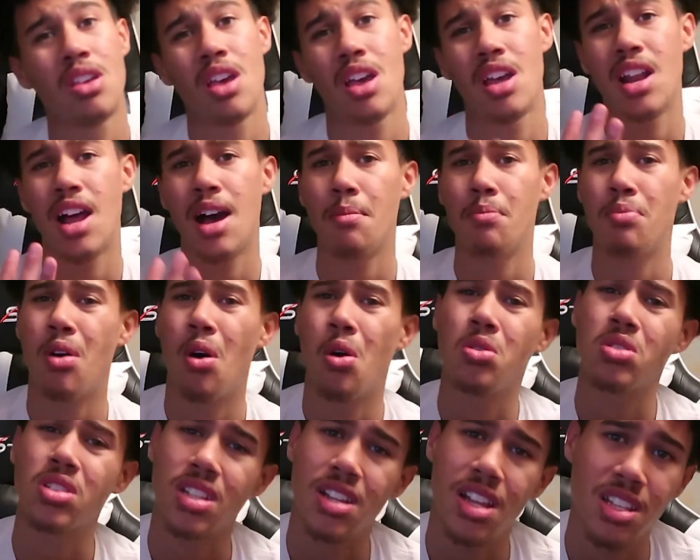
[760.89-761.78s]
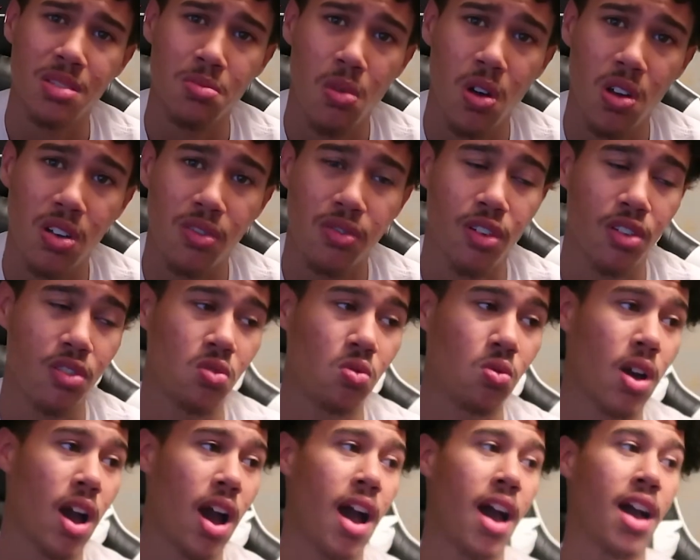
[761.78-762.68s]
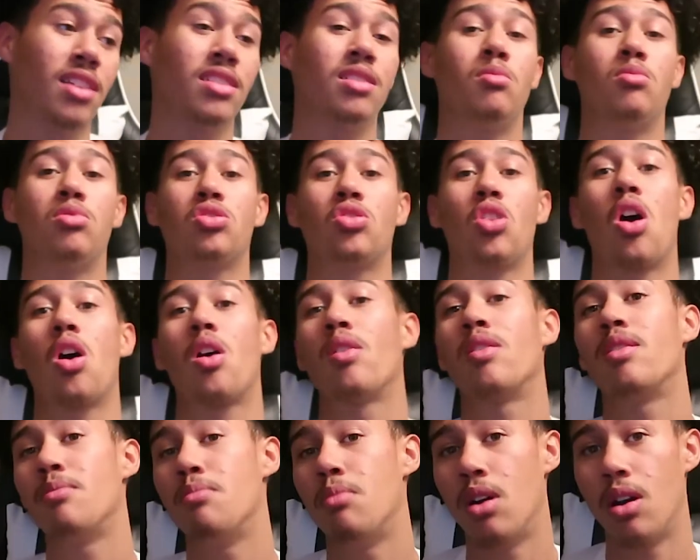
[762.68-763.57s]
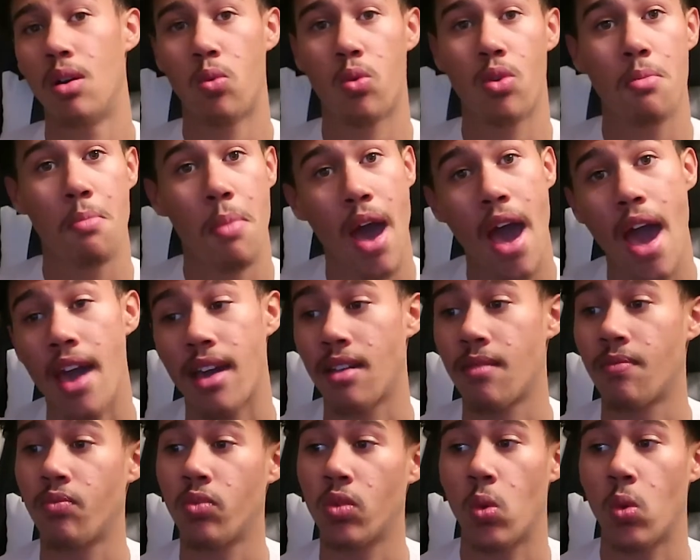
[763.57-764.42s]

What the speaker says: and not posting as much for you guys. I'm sorry, but we back.